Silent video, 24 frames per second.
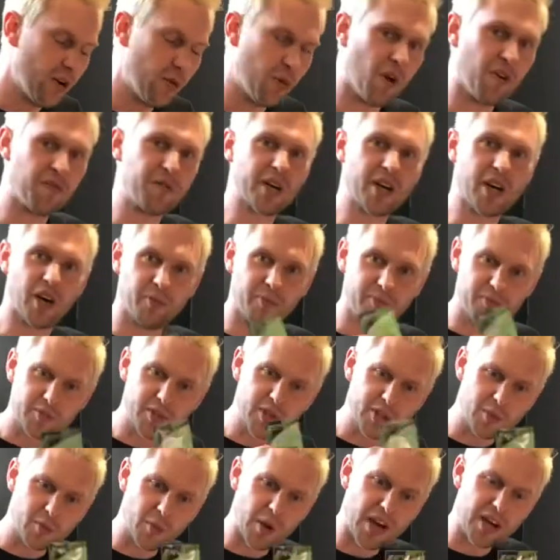What have we got?
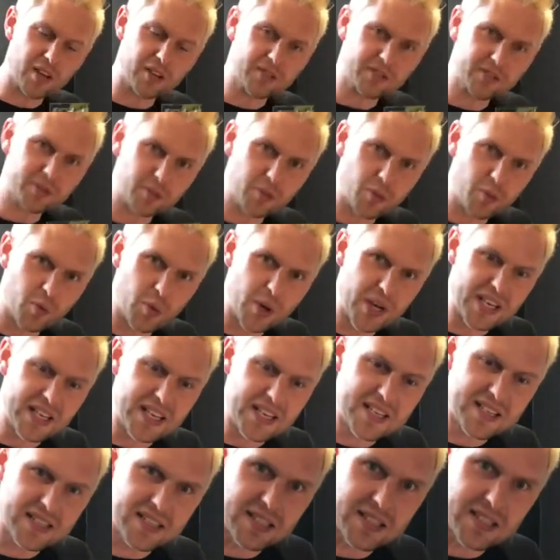Well, we
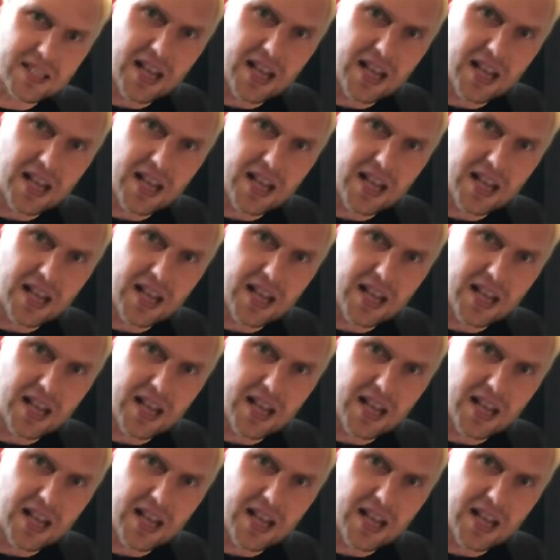need